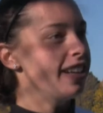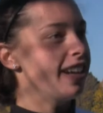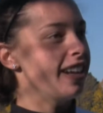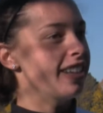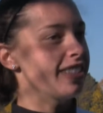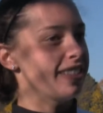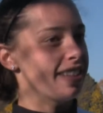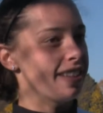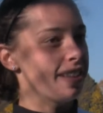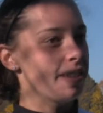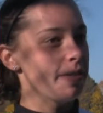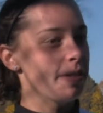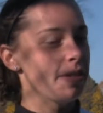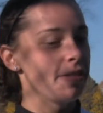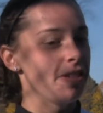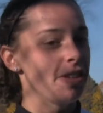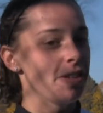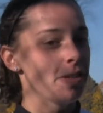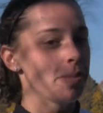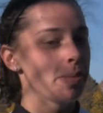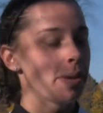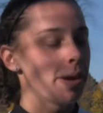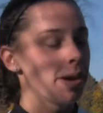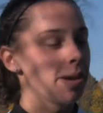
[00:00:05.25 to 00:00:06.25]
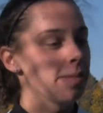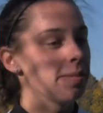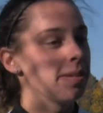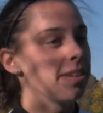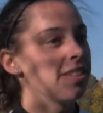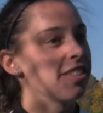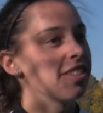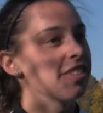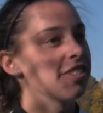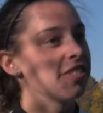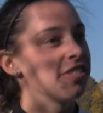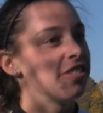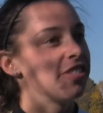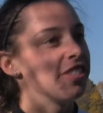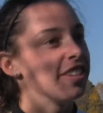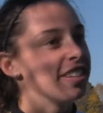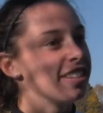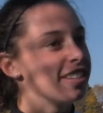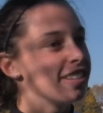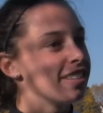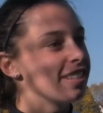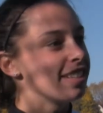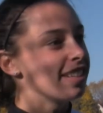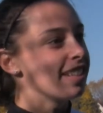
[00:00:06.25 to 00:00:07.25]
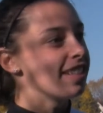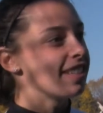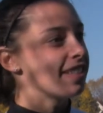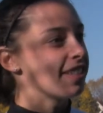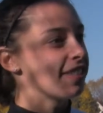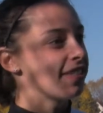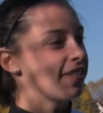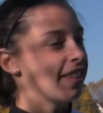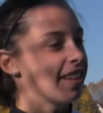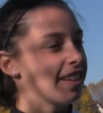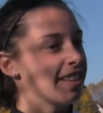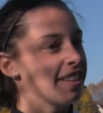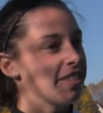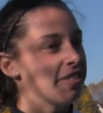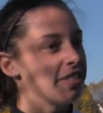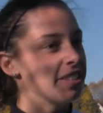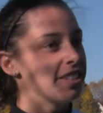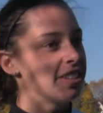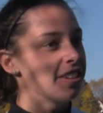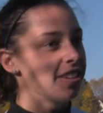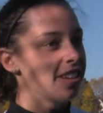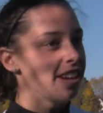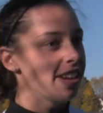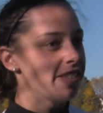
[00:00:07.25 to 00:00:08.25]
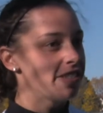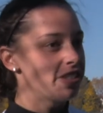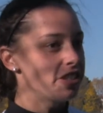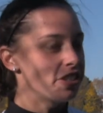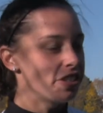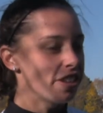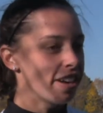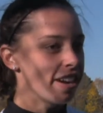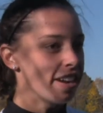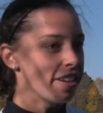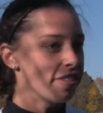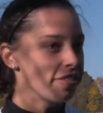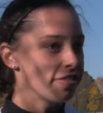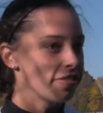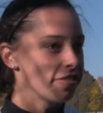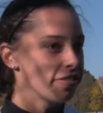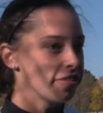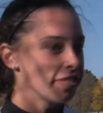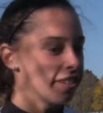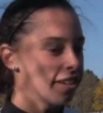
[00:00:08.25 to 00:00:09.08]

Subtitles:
nice. I think my favorite part about the field is the fact that we don't have to drive